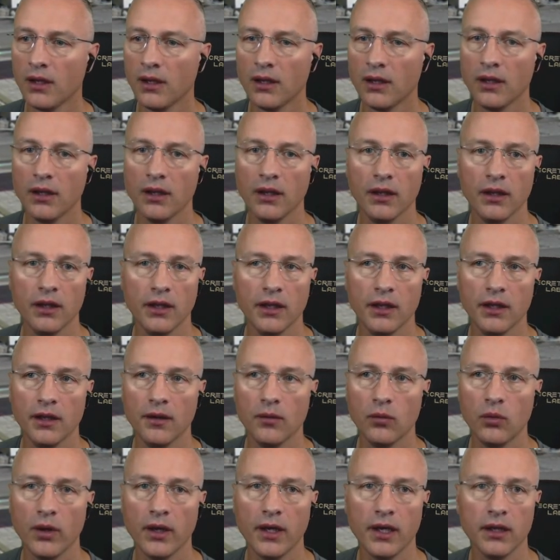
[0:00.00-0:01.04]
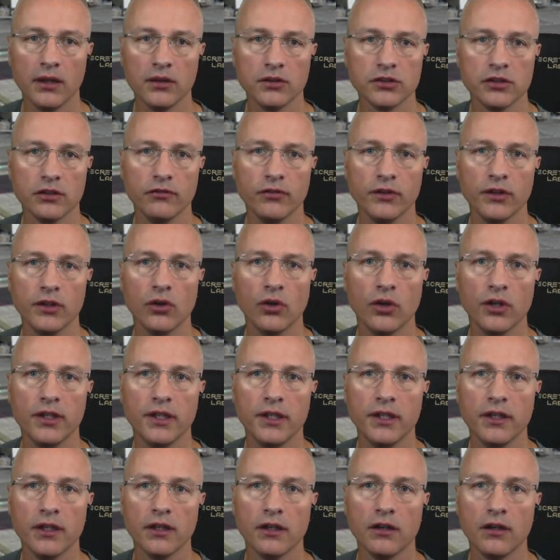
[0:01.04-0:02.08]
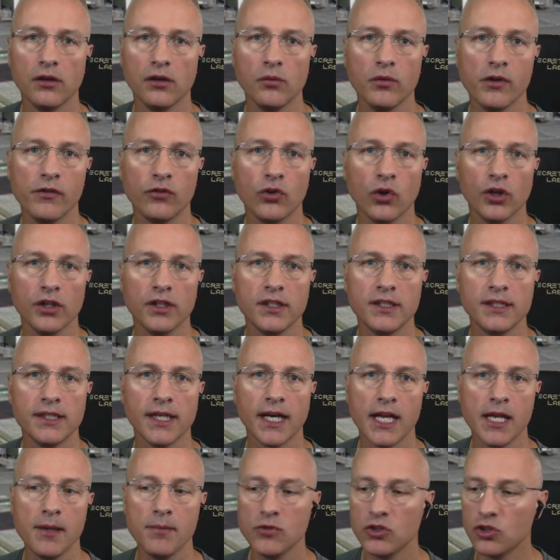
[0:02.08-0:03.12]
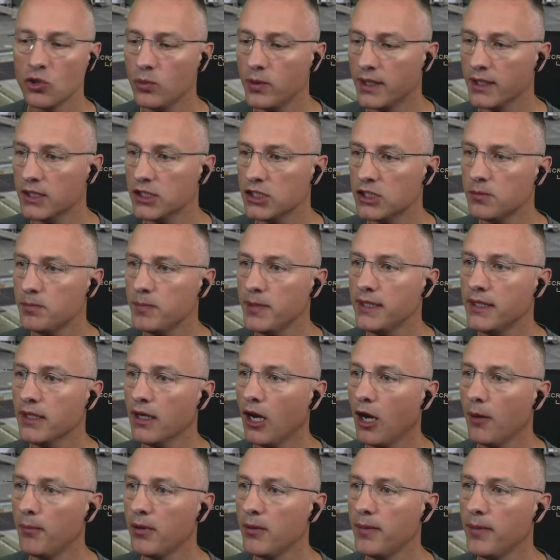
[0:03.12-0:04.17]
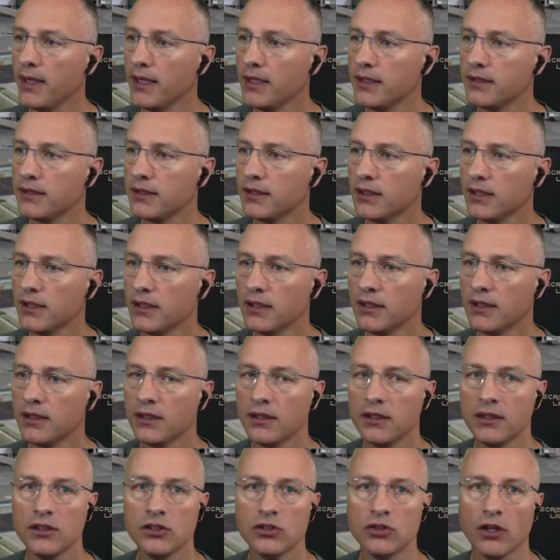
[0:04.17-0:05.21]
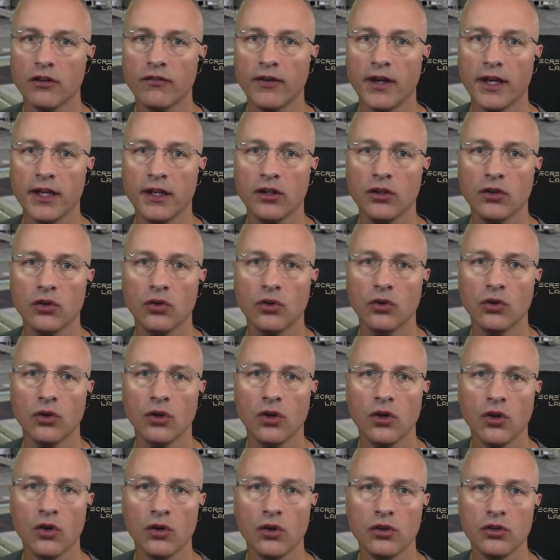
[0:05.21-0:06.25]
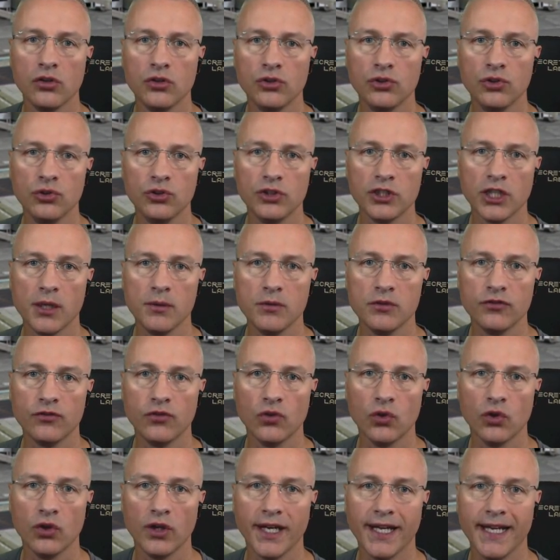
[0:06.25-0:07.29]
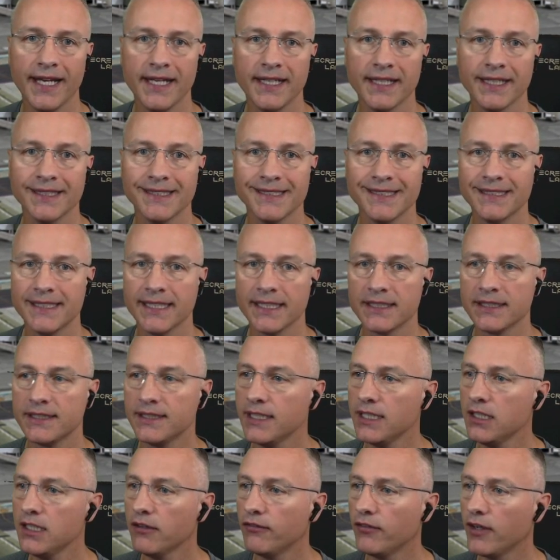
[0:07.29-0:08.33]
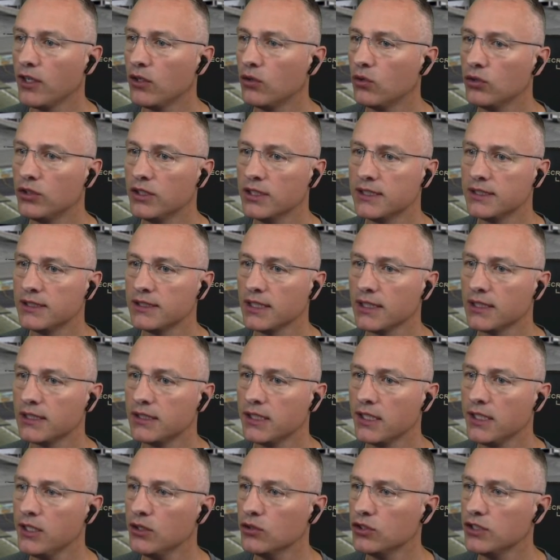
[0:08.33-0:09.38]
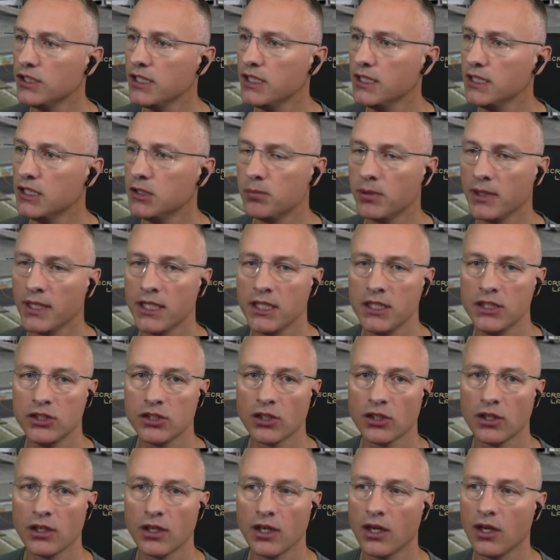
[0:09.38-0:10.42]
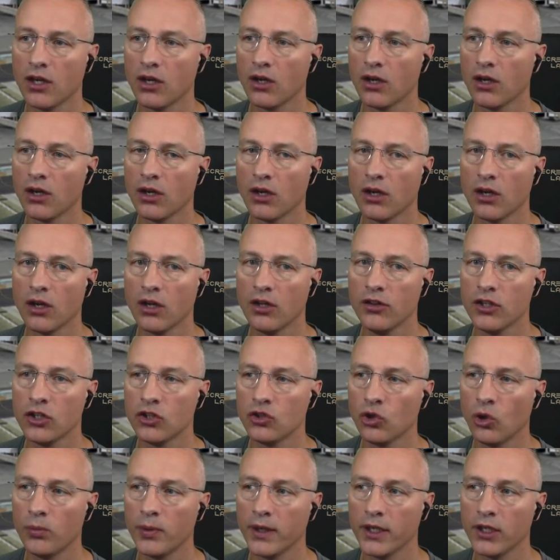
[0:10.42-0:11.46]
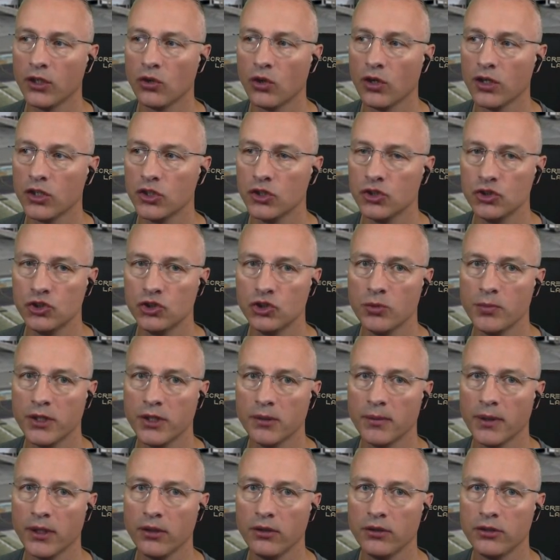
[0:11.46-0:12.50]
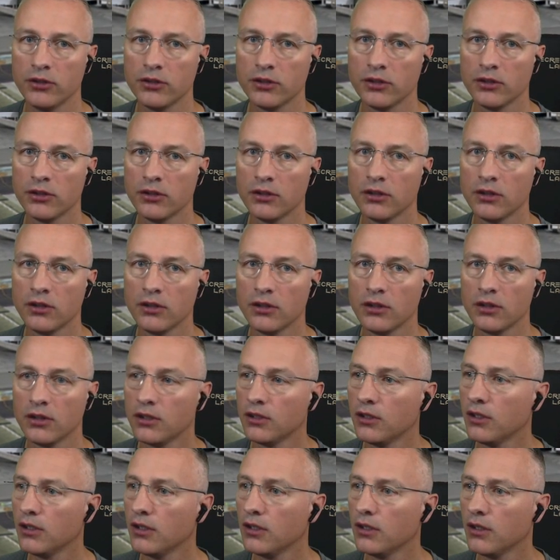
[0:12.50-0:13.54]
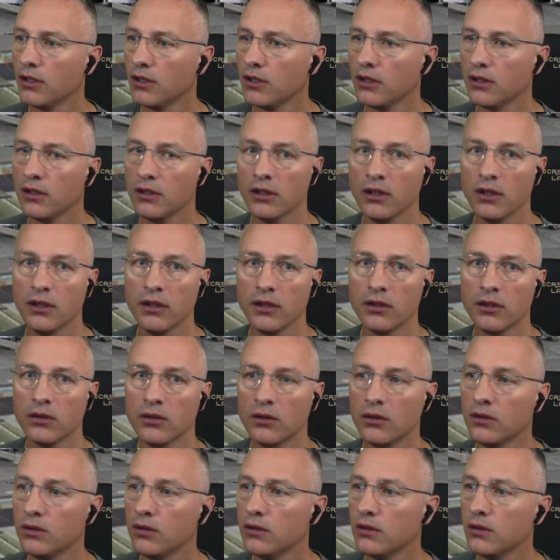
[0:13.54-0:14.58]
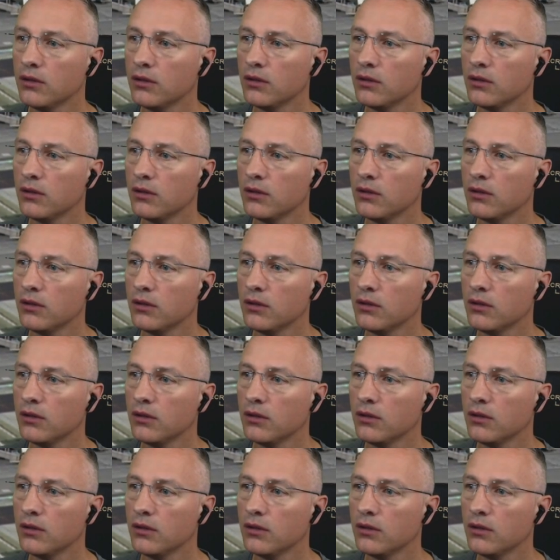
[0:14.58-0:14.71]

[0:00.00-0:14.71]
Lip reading: What else have we got here? We've got time, so we can speed it up a bit. So if I can go 2 times 4, 8, and 16. If I go to 16, you'll see these planes in the top right corner zooming about. There they go.